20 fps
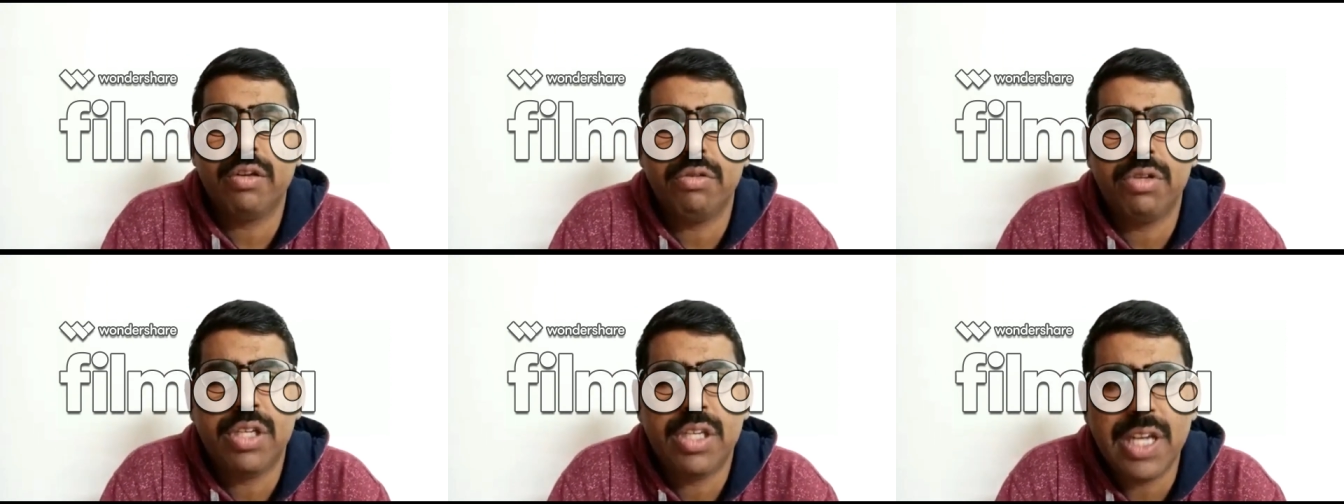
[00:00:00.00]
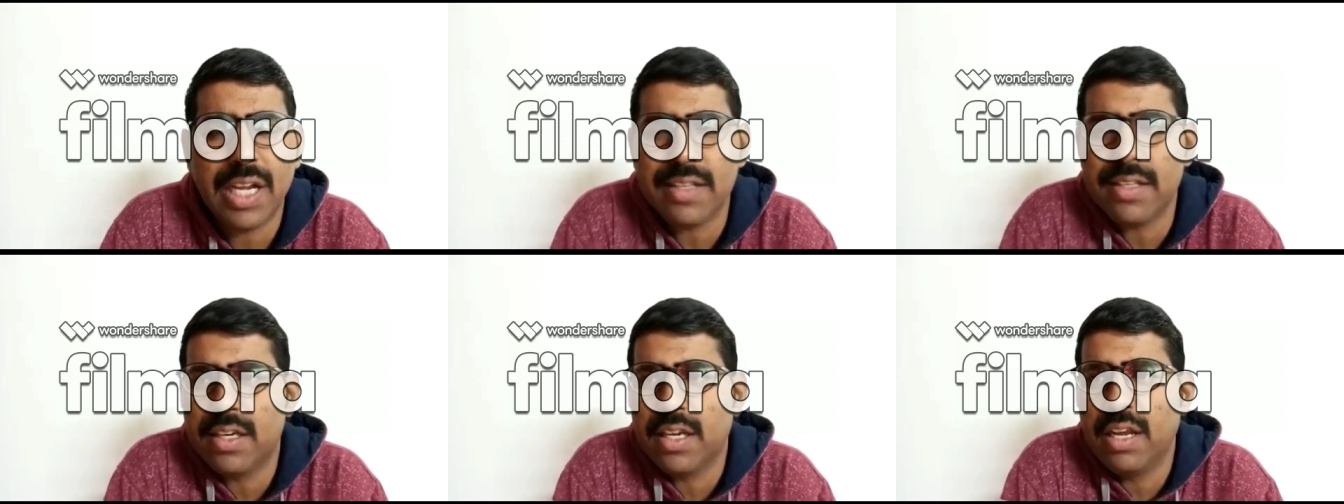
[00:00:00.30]
You
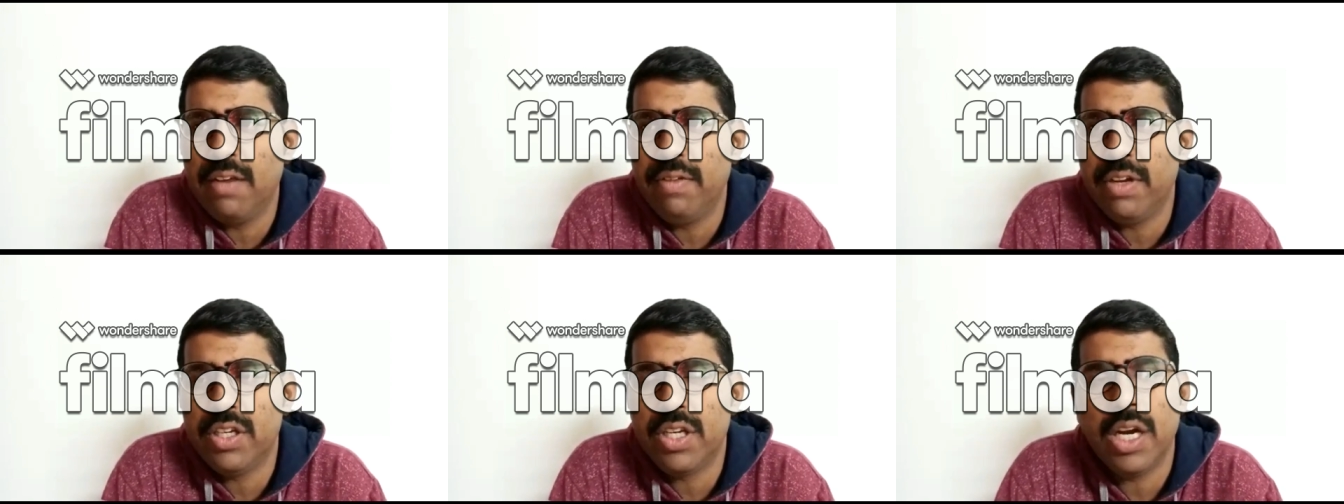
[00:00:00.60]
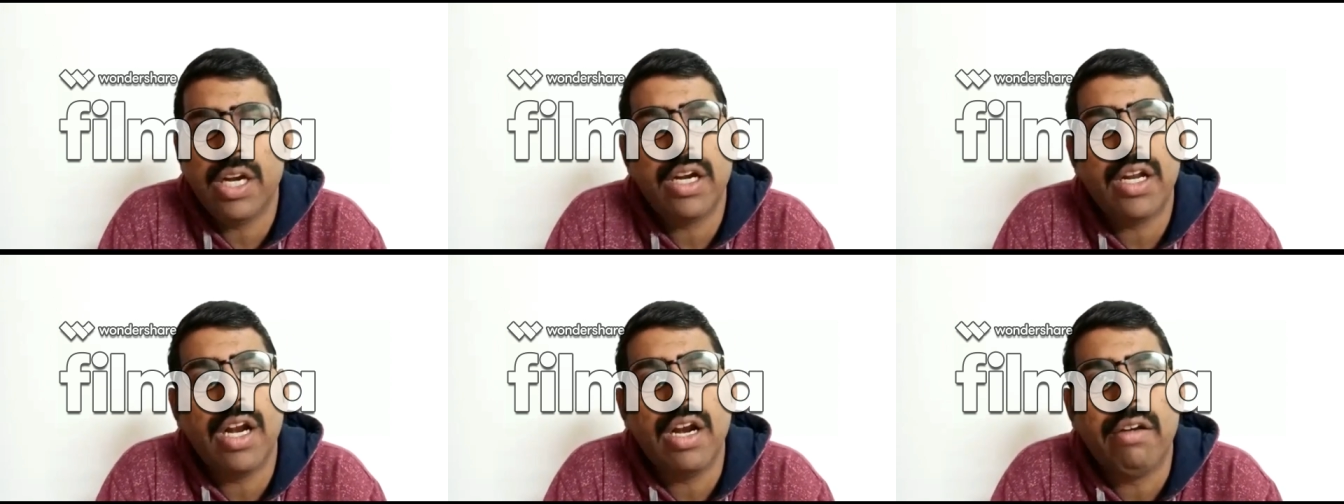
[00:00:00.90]
just give a
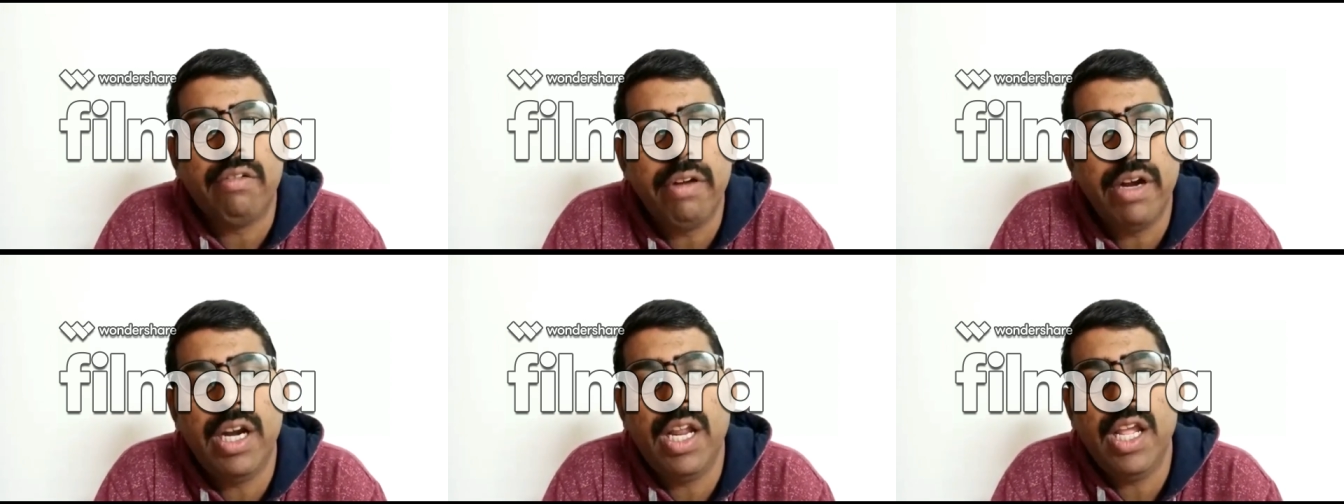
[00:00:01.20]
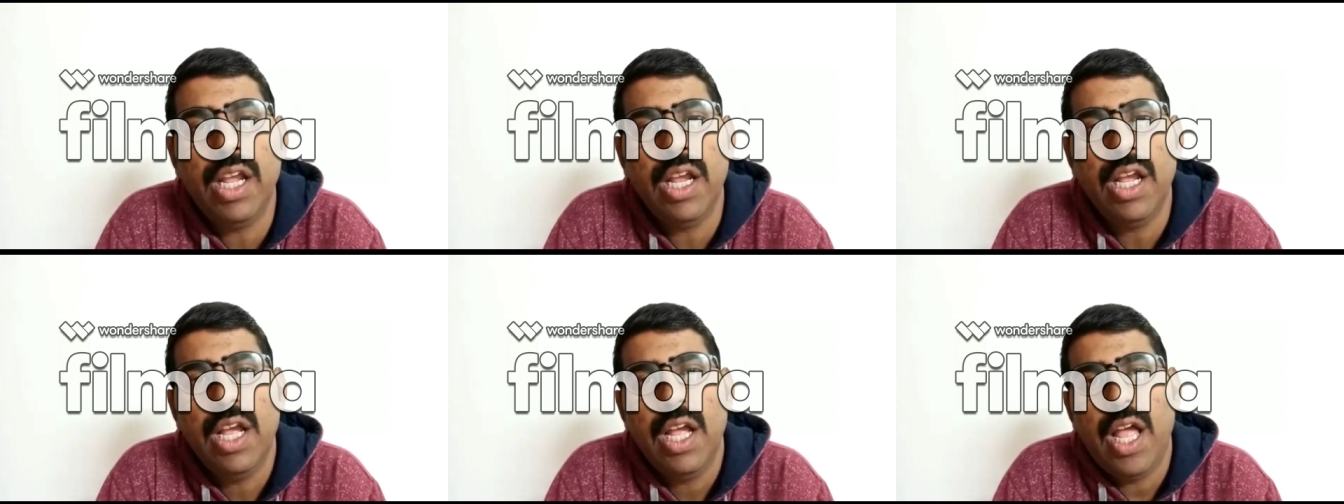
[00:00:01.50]
gentle
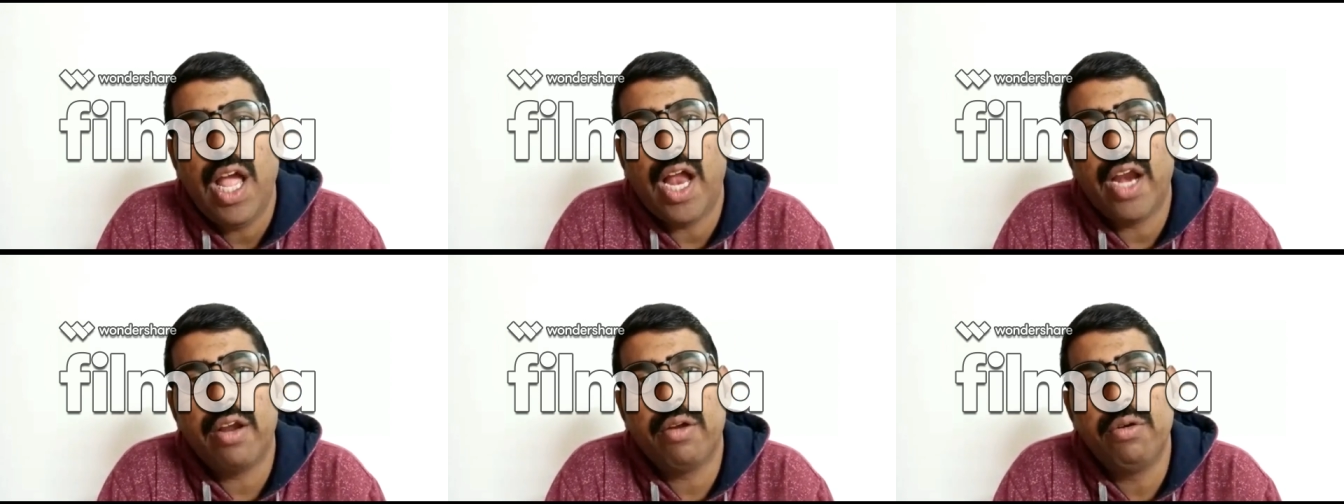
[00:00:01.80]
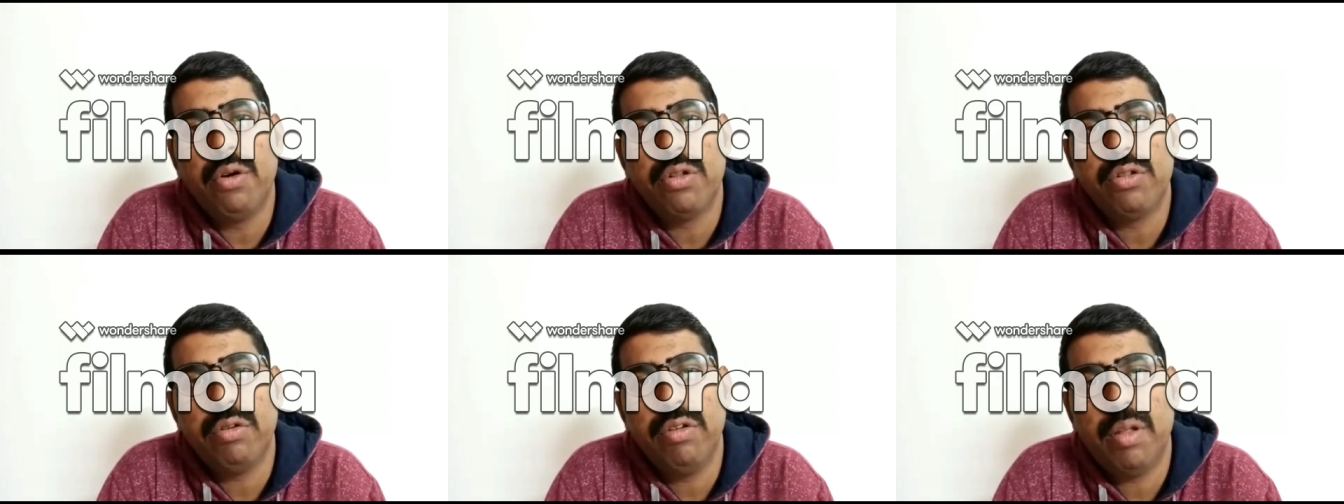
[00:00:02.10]
reading and
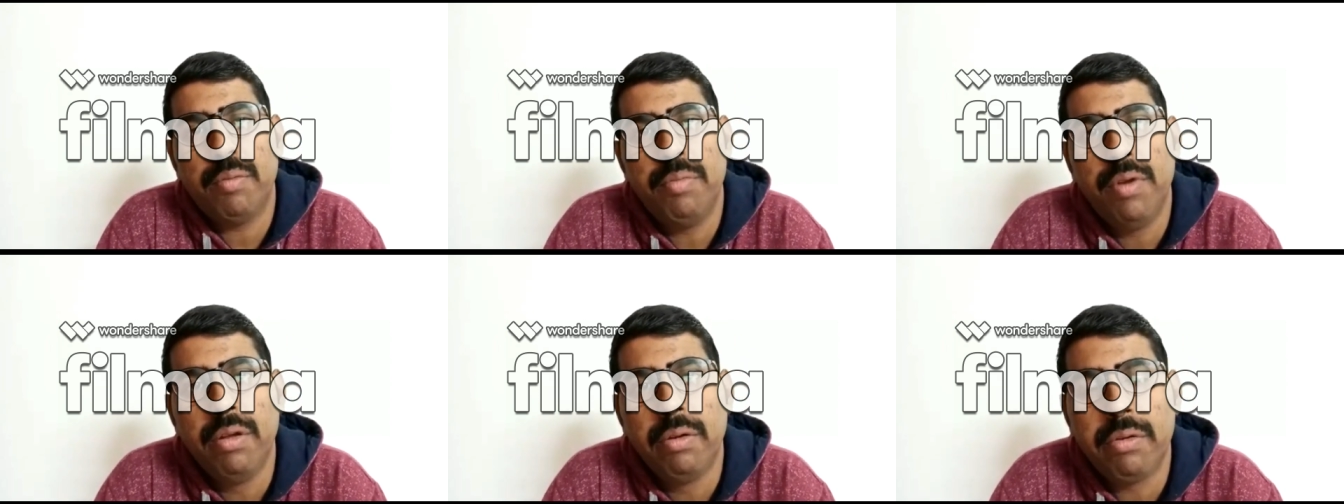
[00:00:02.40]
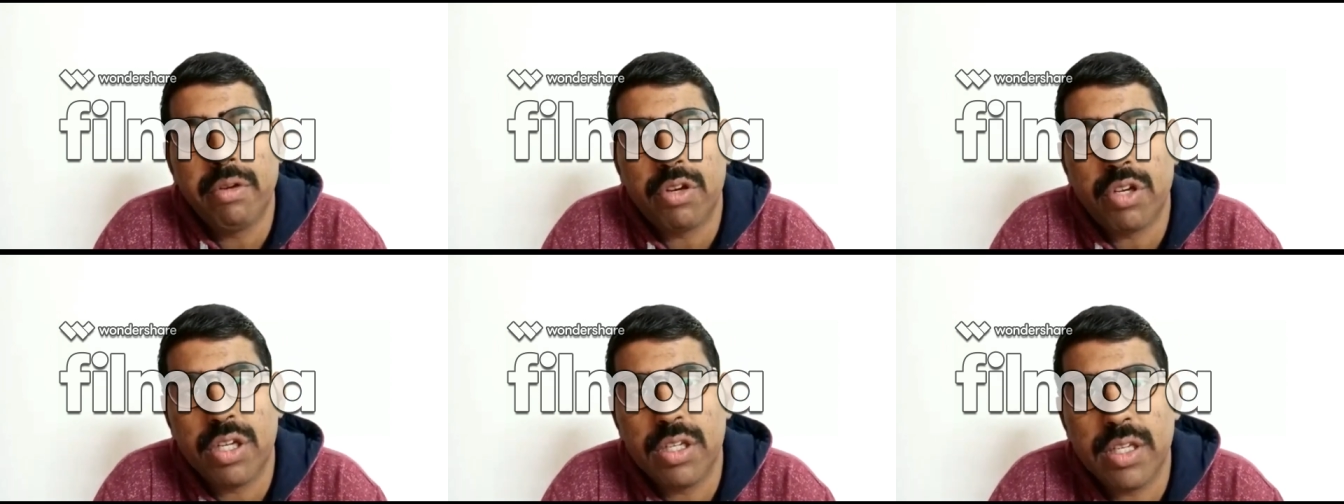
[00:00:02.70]
go through the blue
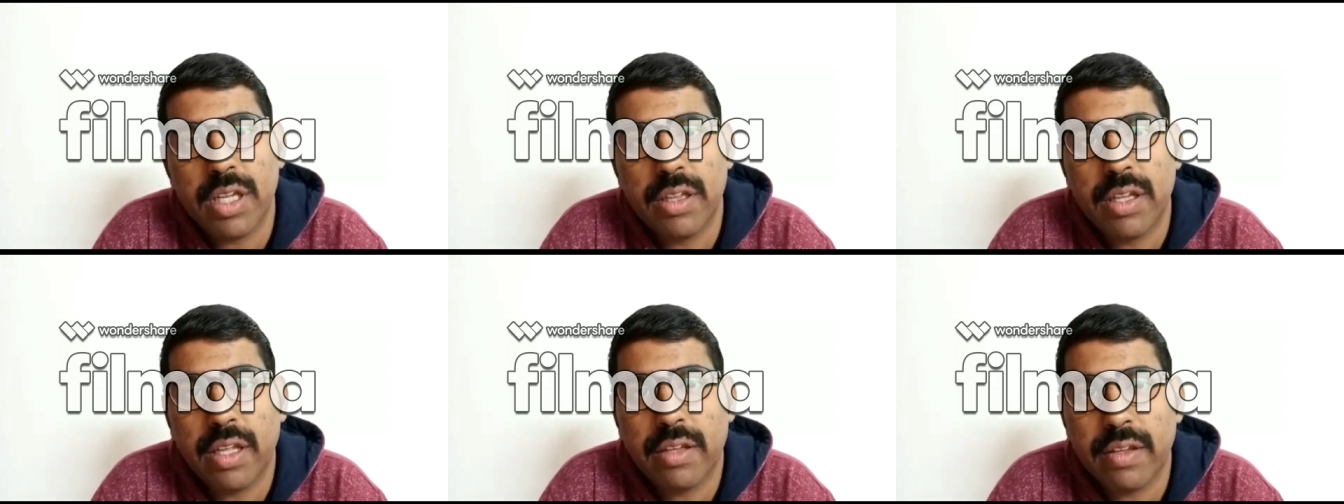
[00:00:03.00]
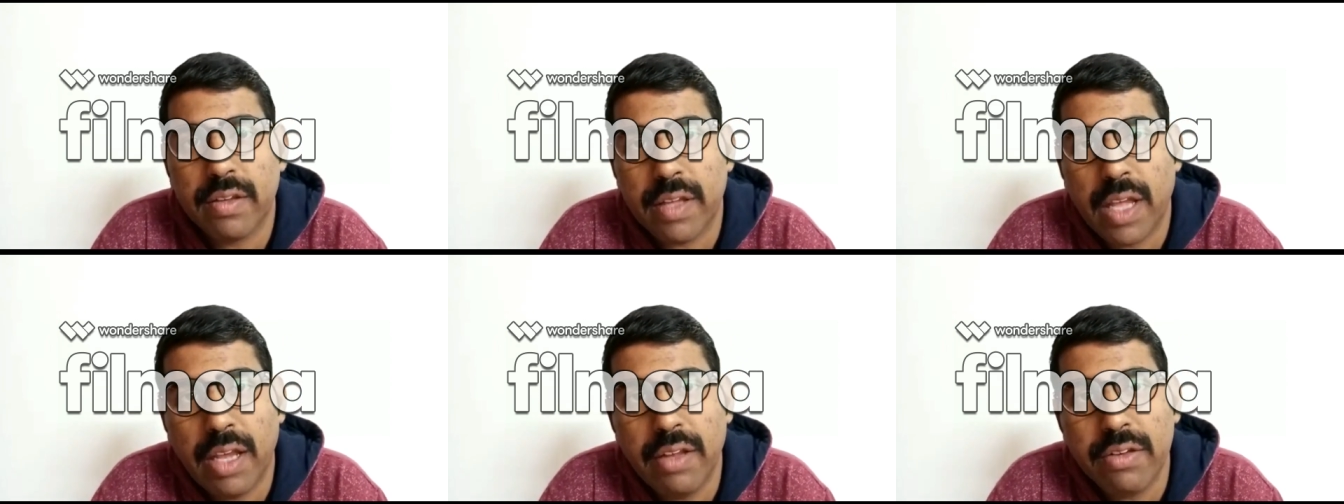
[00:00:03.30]
questions and the
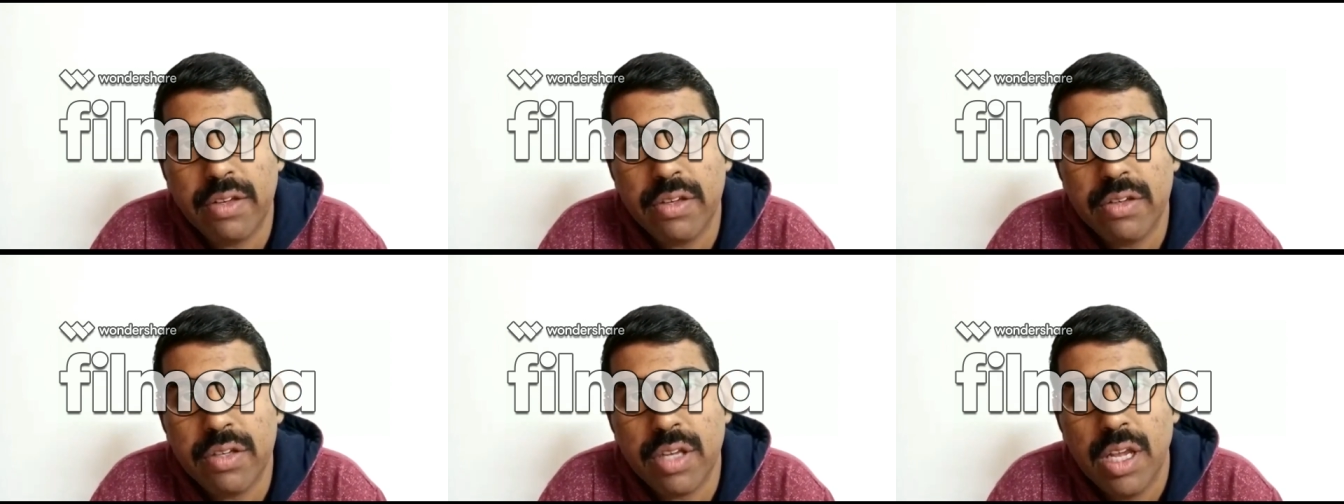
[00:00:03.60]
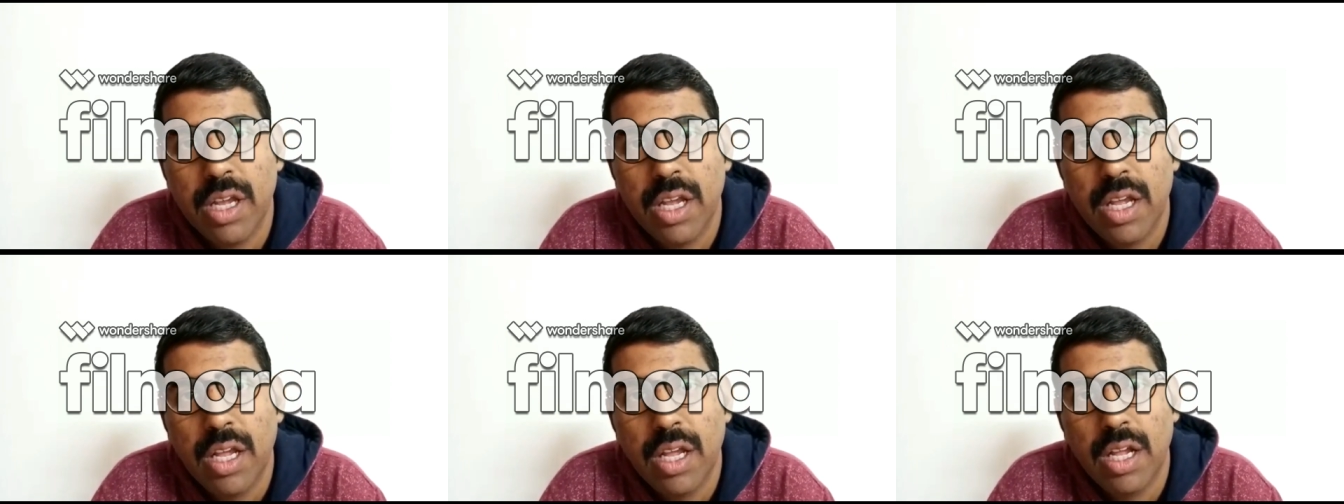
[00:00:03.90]
exercises.